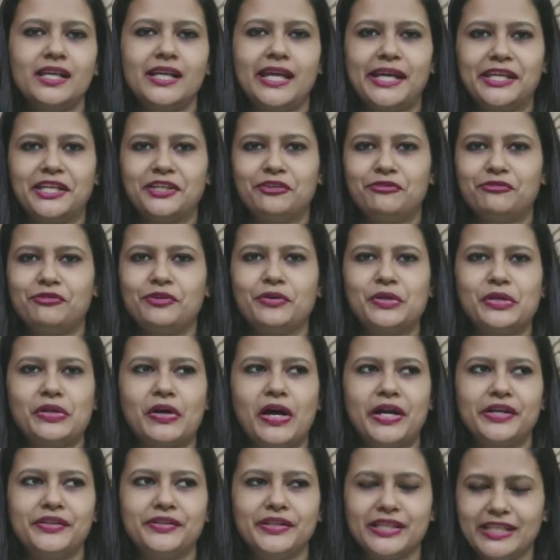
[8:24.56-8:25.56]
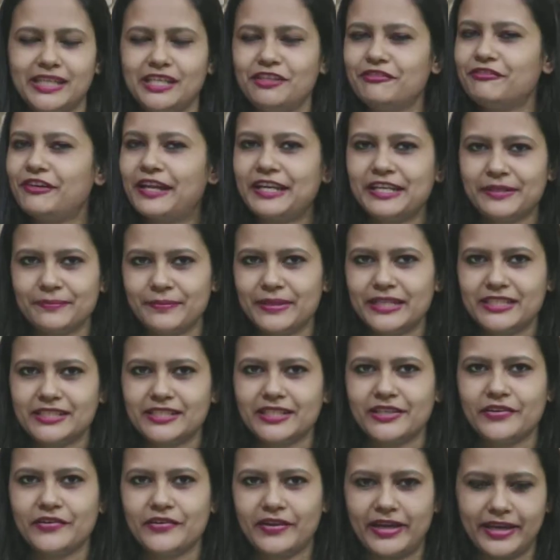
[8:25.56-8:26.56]
Like if you are reading
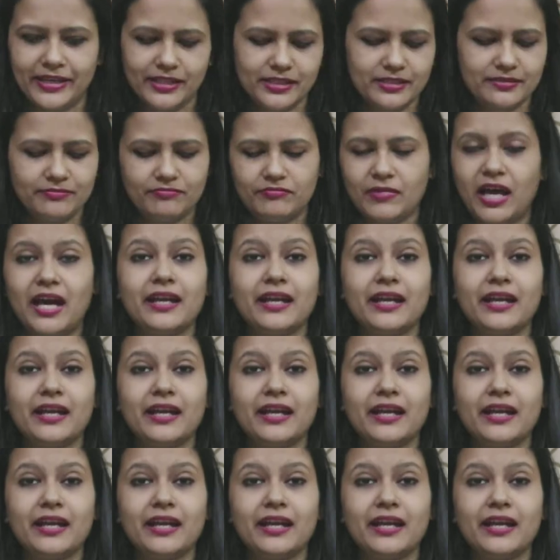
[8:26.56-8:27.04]
fundamental rights,